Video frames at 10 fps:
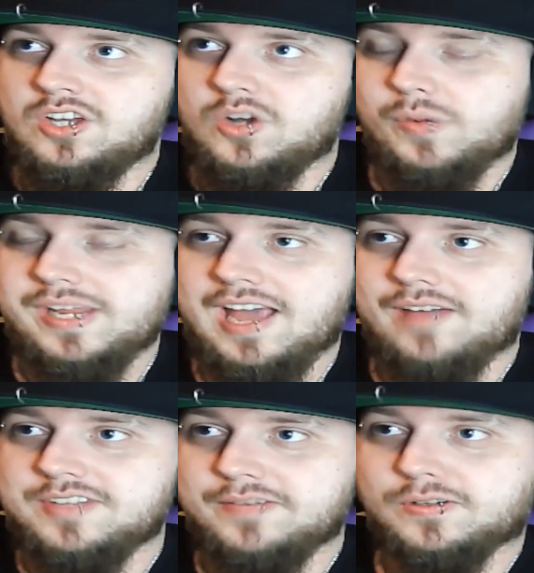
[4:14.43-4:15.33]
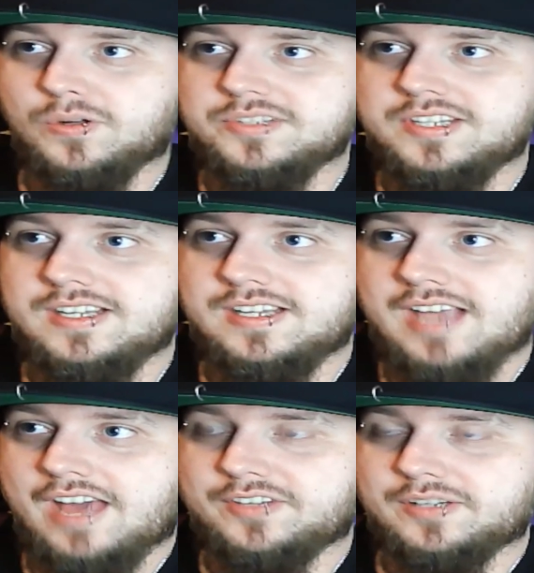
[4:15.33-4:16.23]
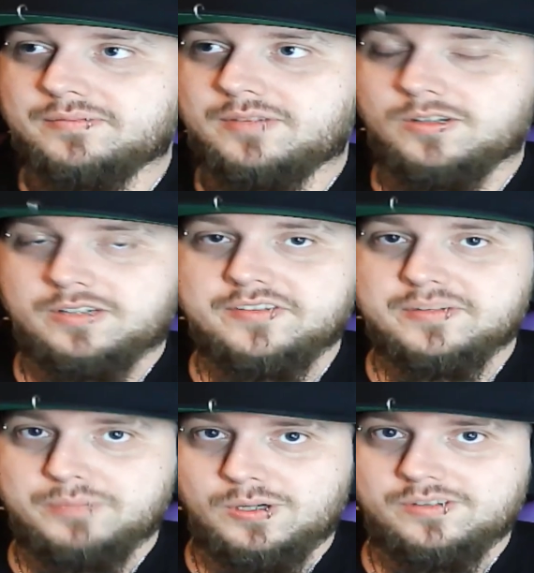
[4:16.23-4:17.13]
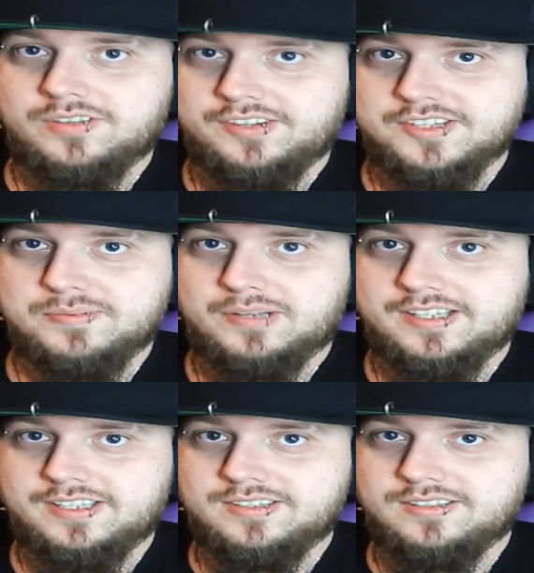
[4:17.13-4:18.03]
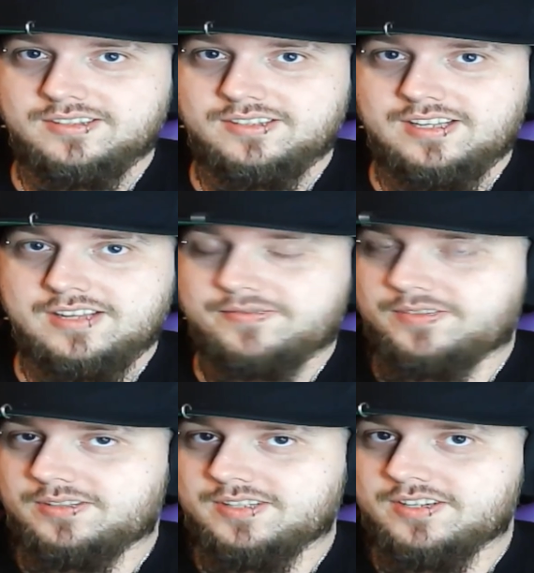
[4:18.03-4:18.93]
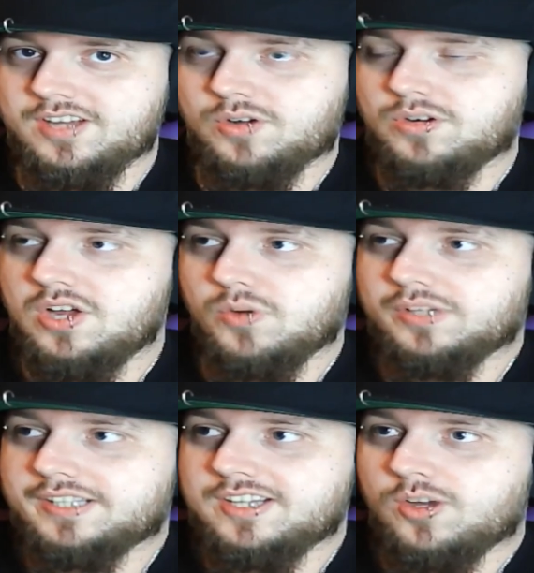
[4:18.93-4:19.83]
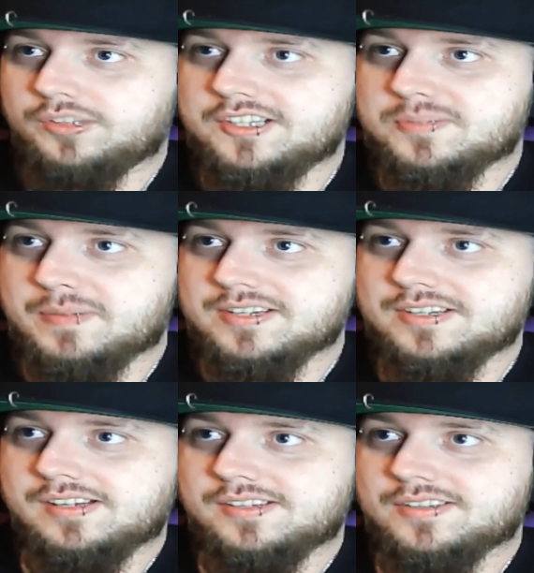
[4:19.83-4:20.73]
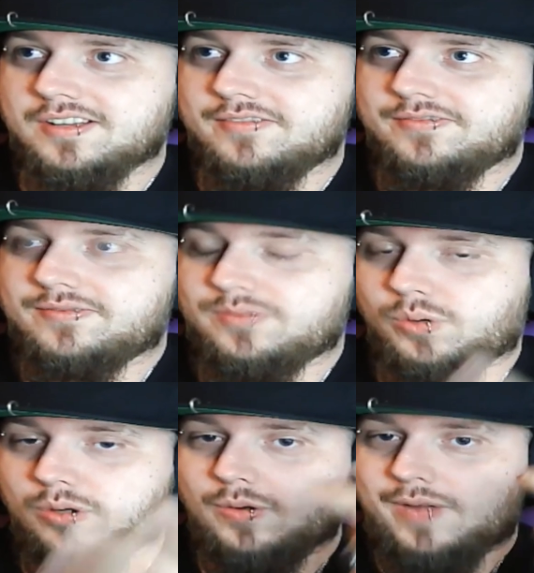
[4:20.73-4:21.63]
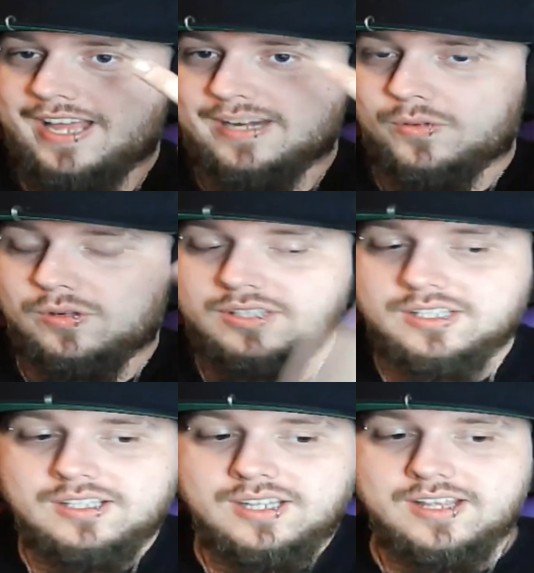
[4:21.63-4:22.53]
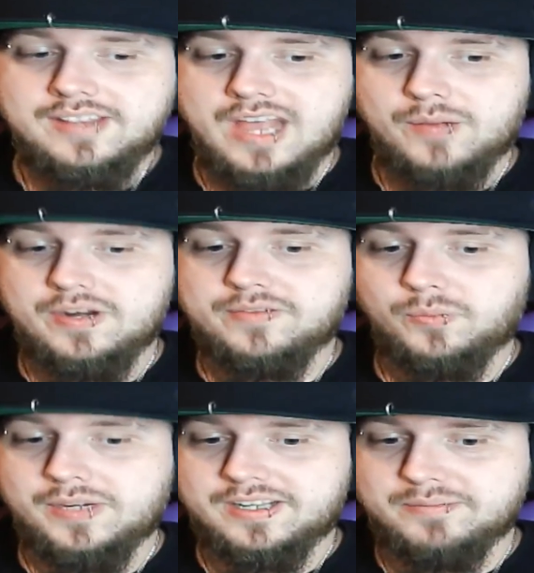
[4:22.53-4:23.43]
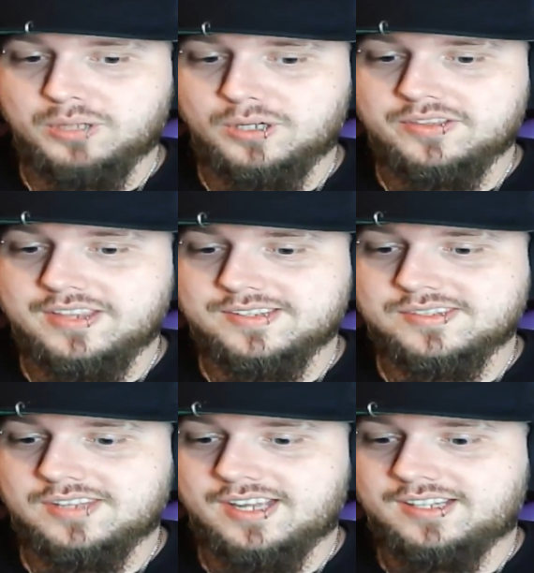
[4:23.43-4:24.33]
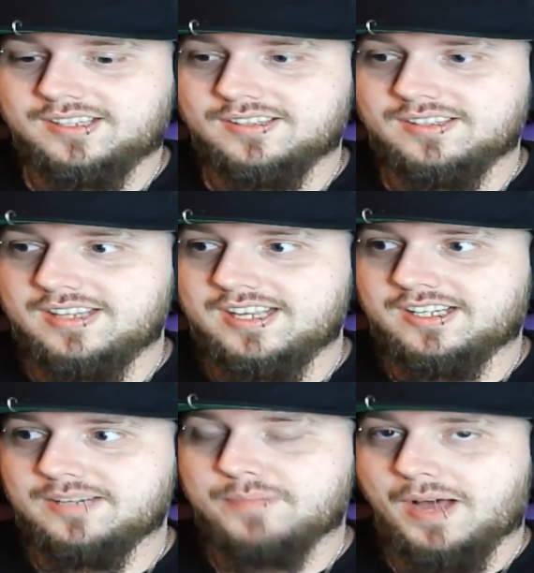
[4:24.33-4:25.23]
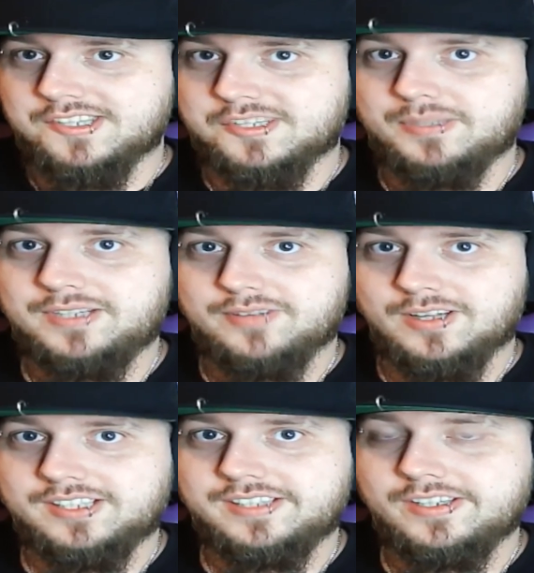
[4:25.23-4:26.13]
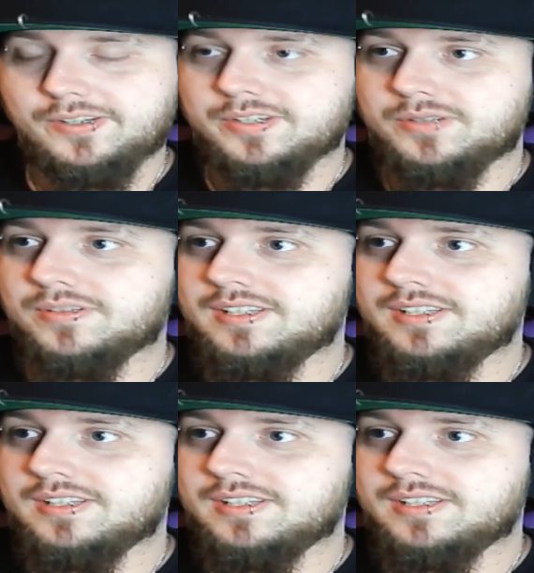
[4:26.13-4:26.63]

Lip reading: We have difficulty giving birth on this planet, if you didn't know. We're like the only species of quote-unquote animal that whenever we give birth, it's like, it could possibly fucking kill you.